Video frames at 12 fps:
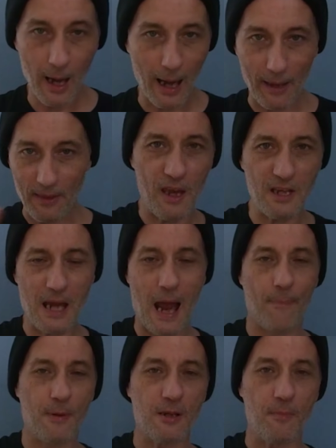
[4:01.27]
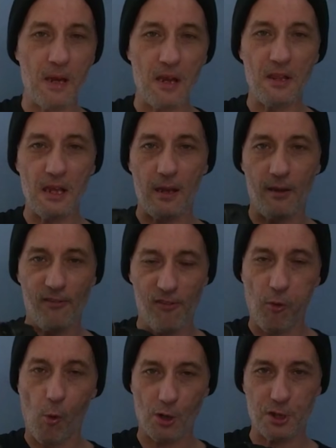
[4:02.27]
and these happen to be the
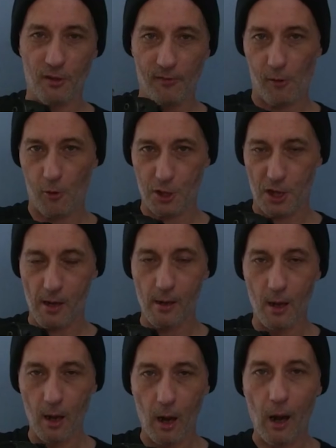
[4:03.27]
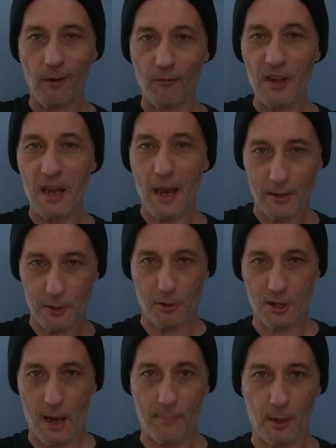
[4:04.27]
Enforcer version of the
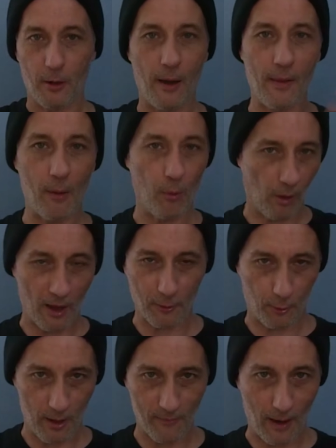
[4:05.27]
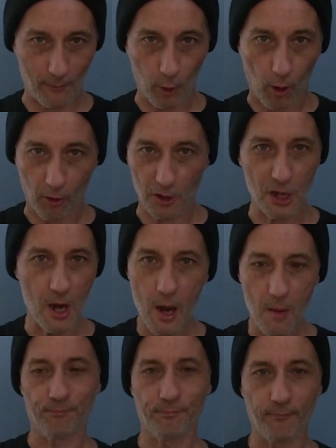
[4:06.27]
Interceptor, and they were like $35.
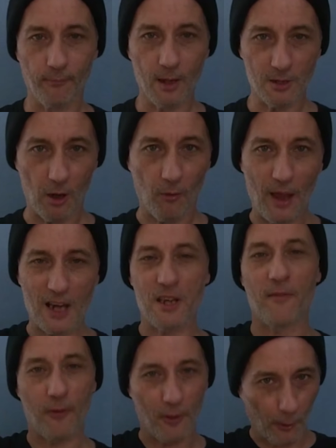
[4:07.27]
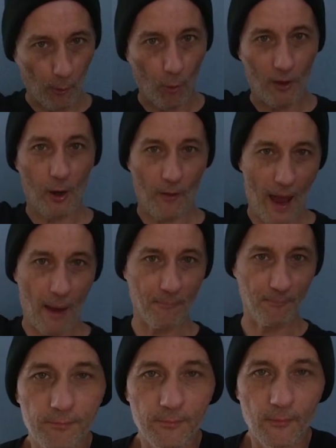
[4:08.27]
So that's it for the clothing on that.
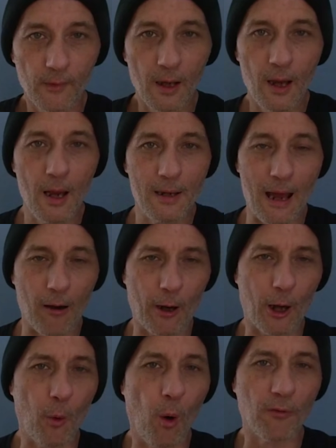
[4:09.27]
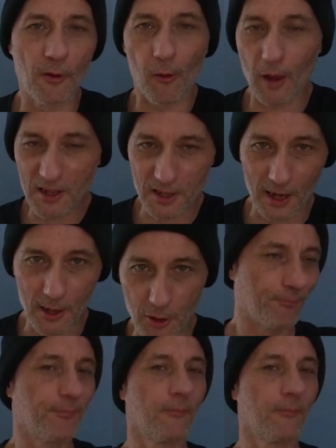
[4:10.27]
Now I'm going to go over the lights I use.